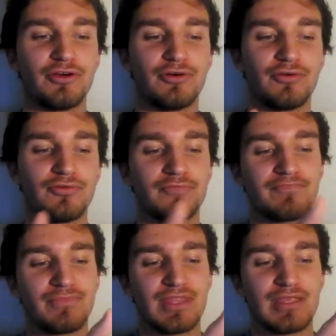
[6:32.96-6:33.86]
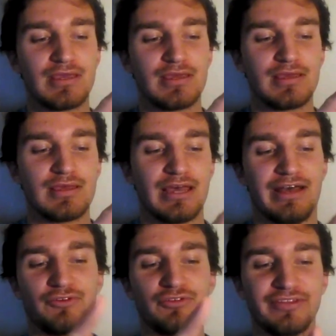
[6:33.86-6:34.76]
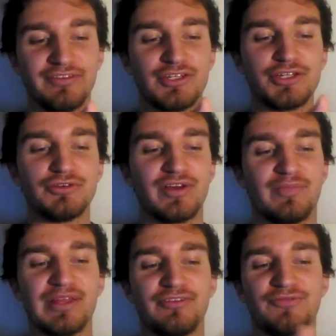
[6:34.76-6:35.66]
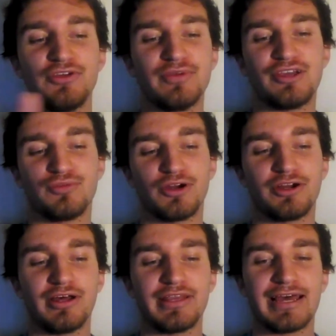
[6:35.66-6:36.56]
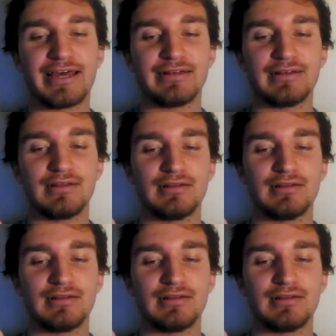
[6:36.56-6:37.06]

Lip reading: So after lesson 2, I spent a few weeks working on that.